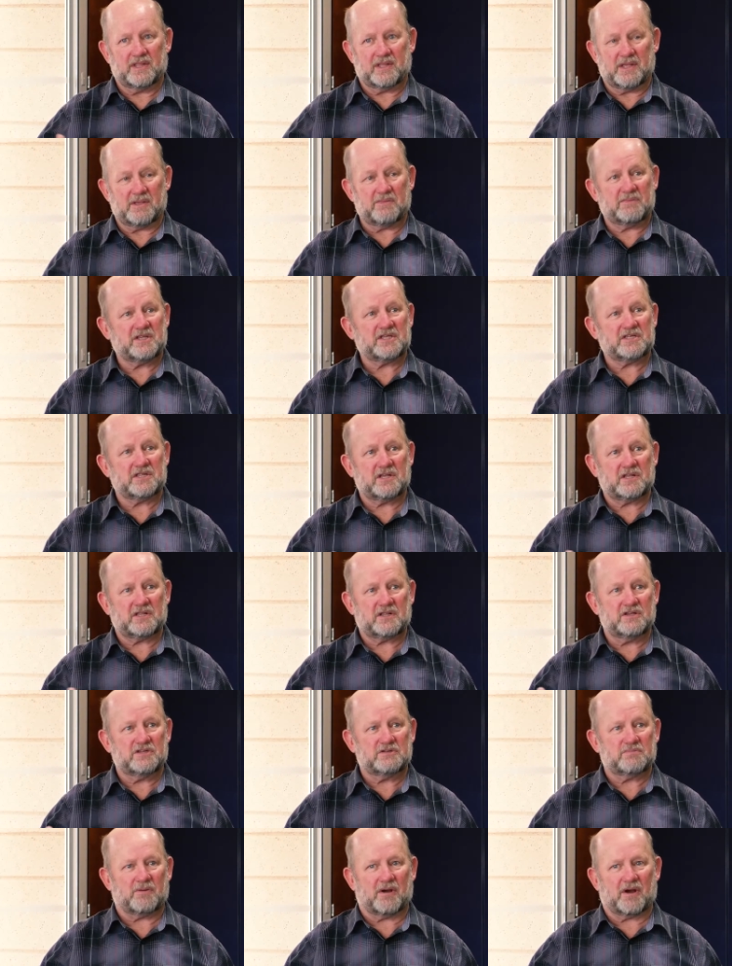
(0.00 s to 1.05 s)
and this
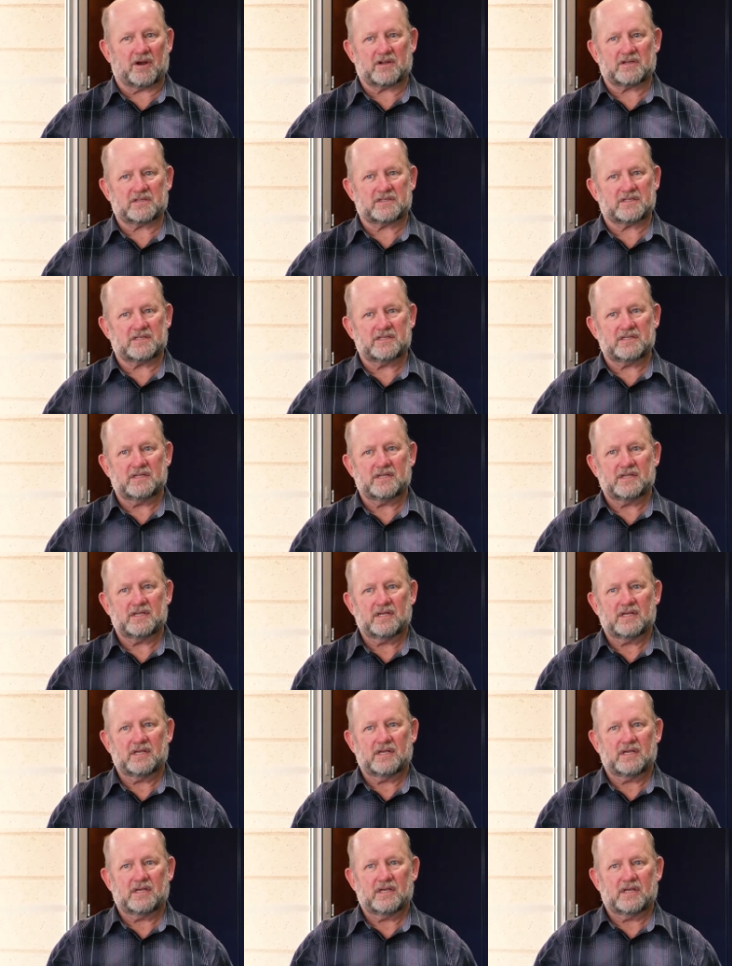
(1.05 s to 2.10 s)
includes Parkinson,
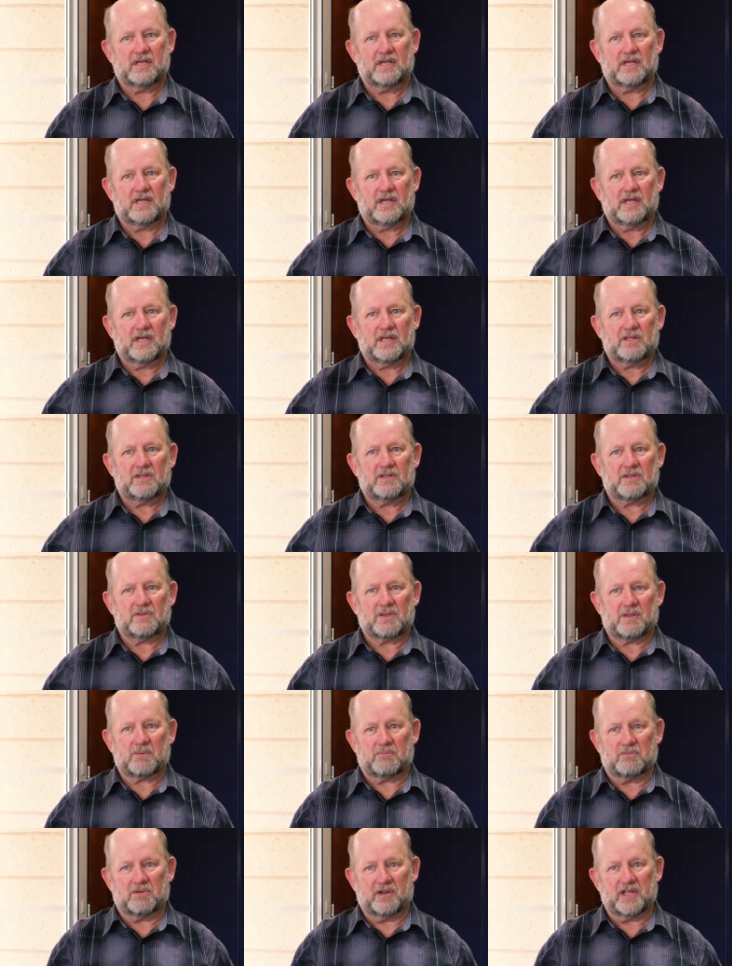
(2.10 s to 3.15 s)

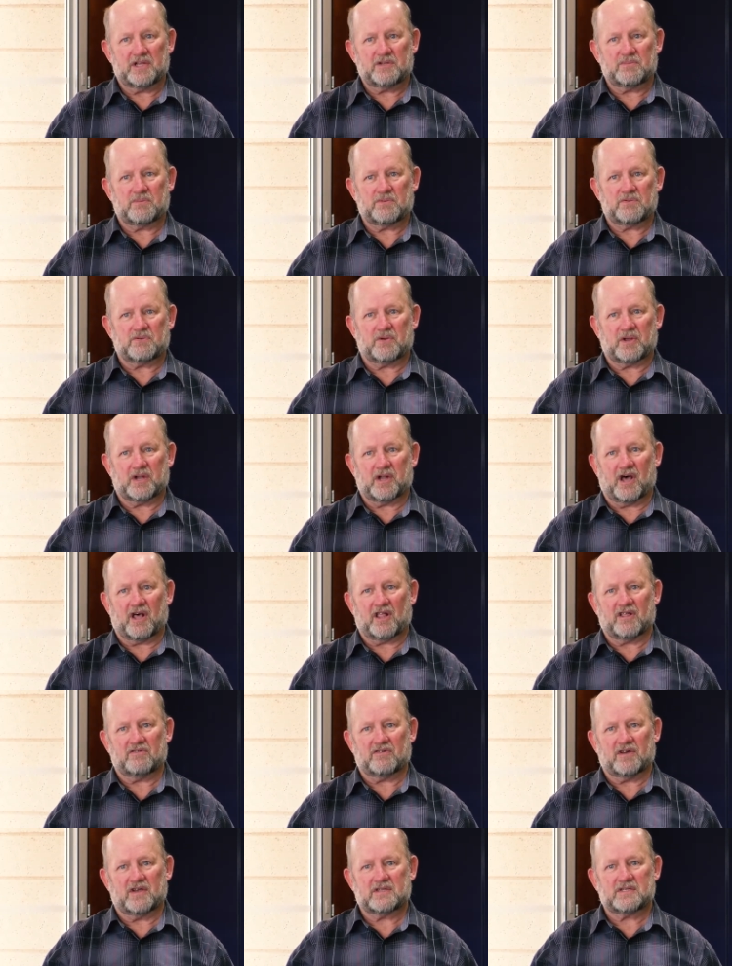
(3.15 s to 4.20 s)
a bridge between all
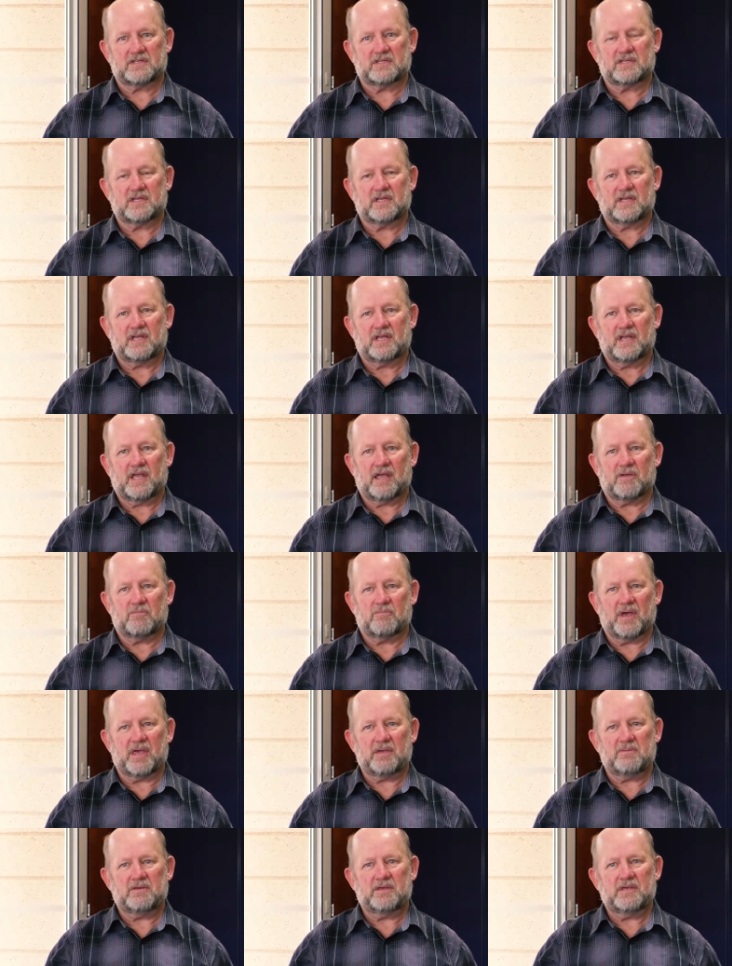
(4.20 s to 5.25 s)
of us and
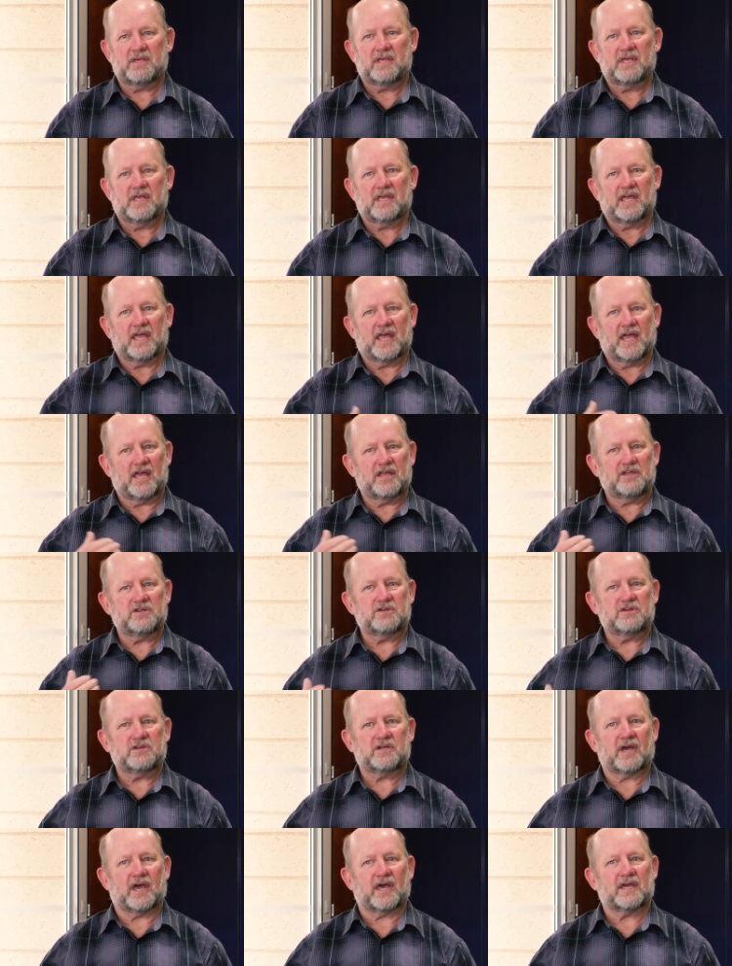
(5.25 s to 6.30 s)
maybe
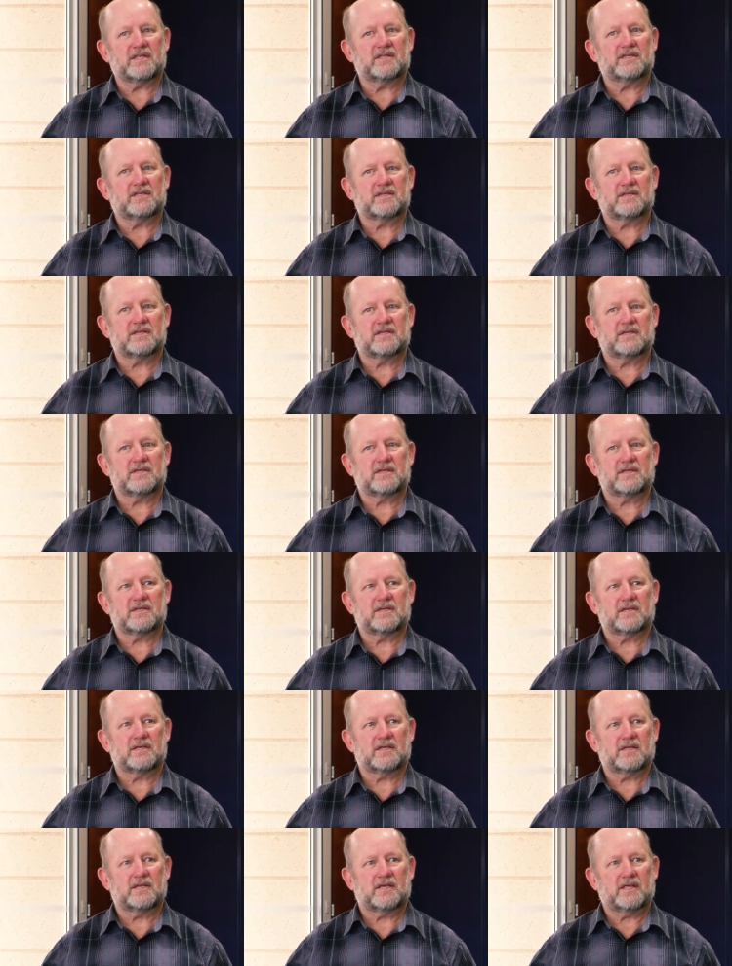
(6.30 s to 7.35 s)
educate
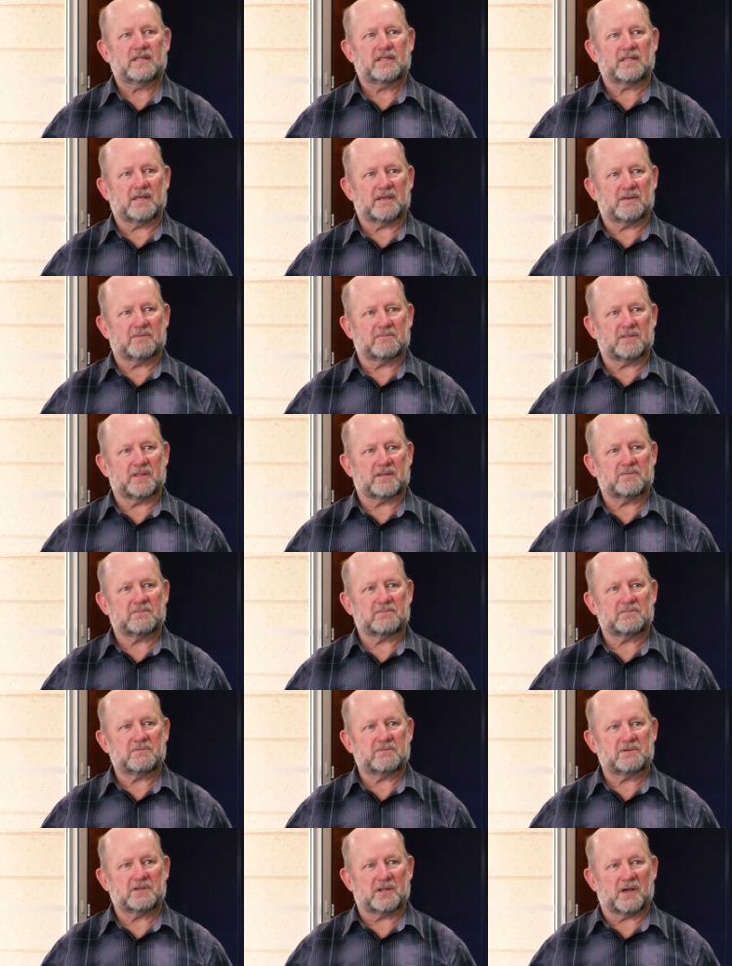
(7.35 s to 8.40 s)
them that,
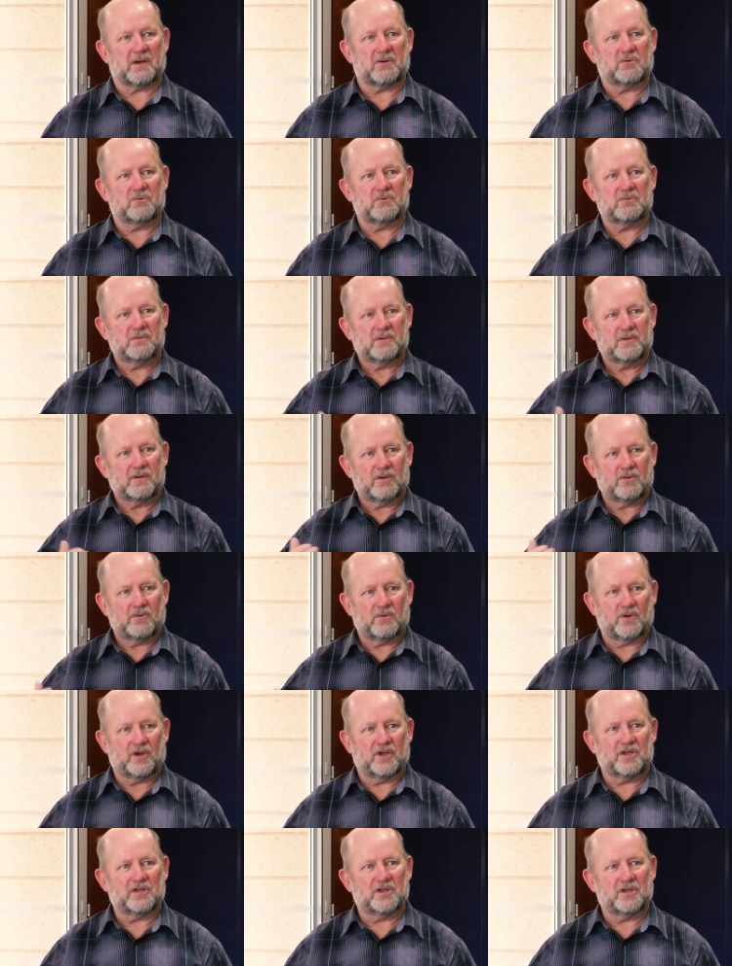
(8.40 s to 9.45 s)
you know,
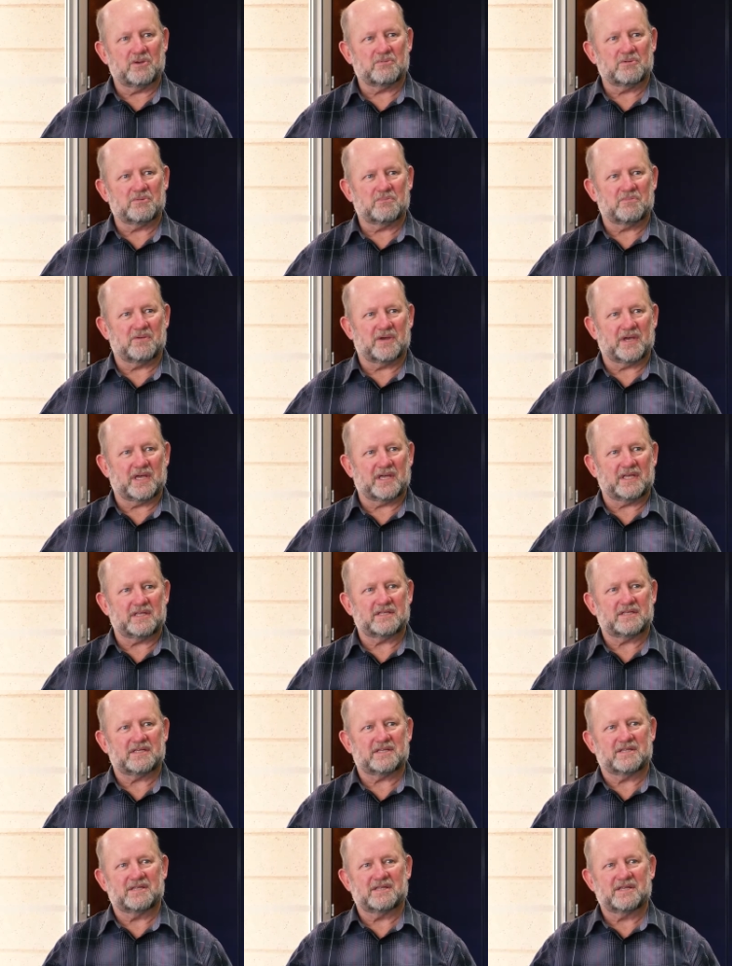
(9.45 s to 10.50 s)
we're human beings,
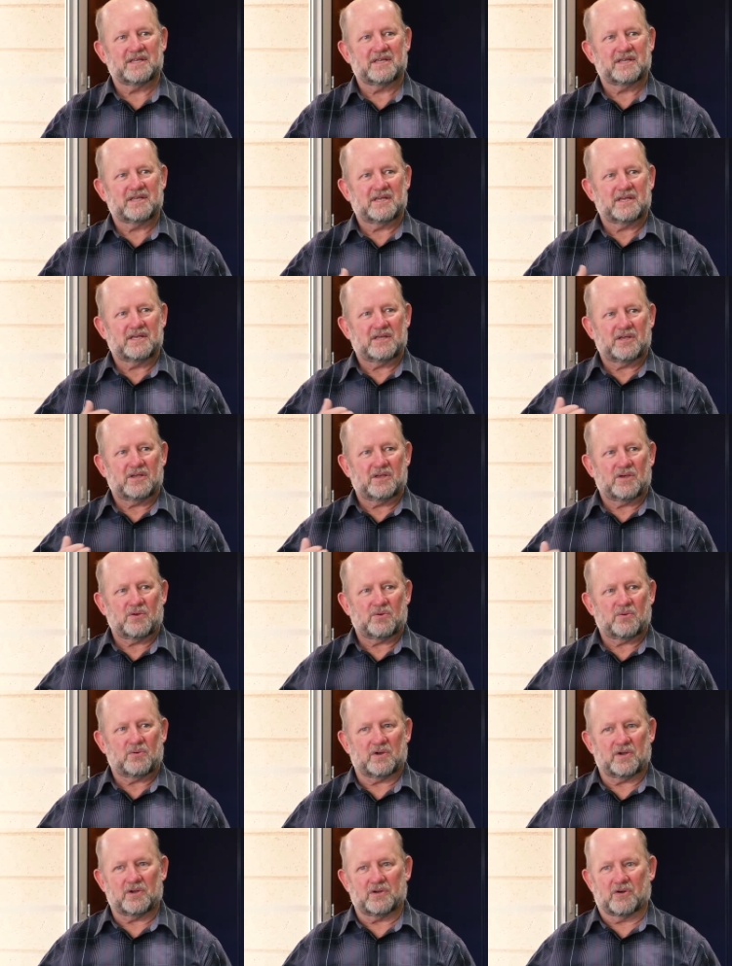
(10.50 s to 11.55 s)

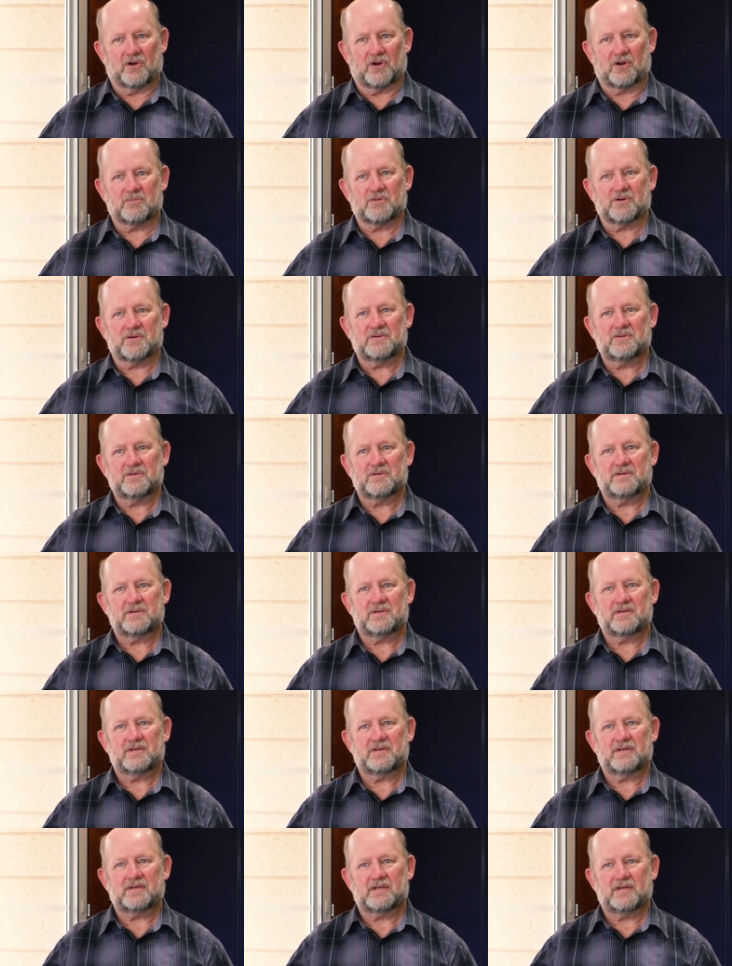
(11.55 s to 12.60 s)
we're normal,
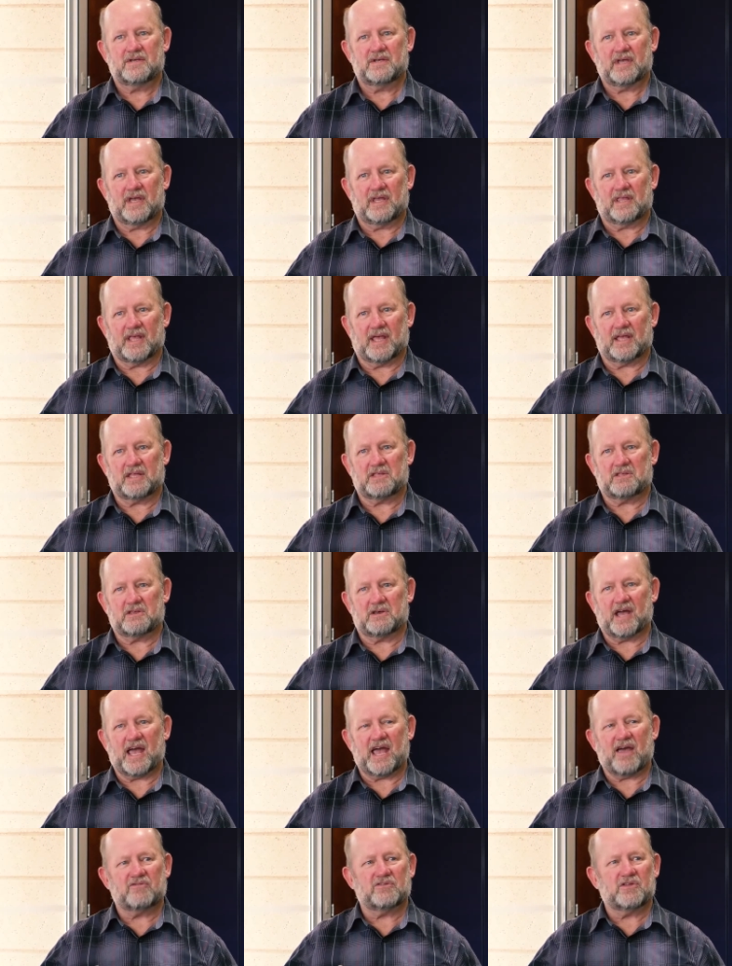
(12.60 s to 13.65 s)
and I don't
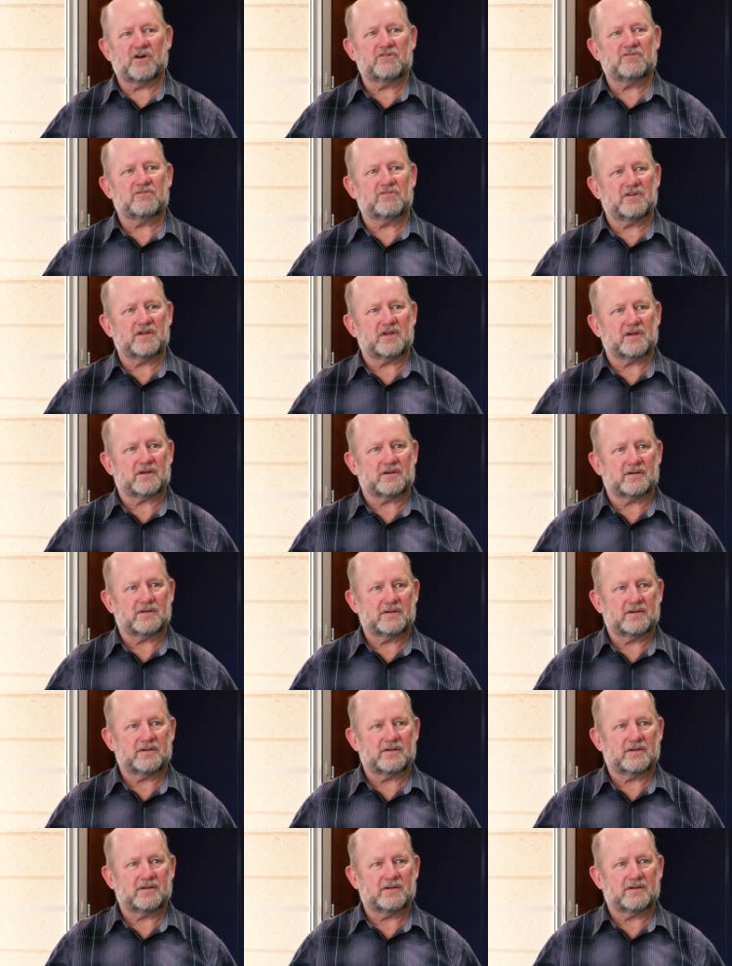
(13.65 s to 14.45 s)
have no fear.